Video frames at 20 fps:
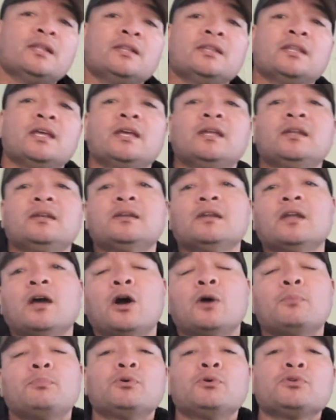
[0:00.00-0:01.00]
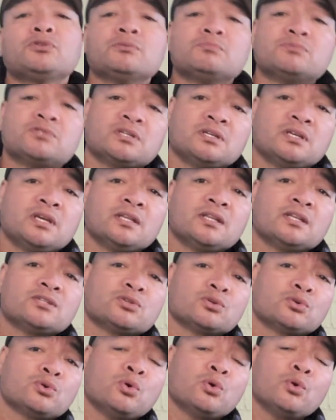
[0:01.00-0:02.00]
Then I'll put them together
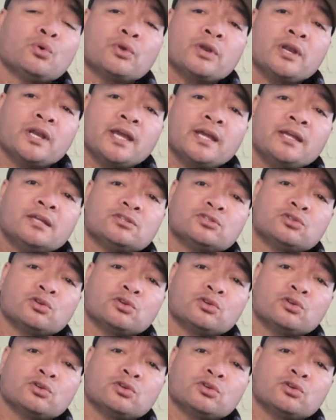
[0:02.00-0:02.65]
to coordinate,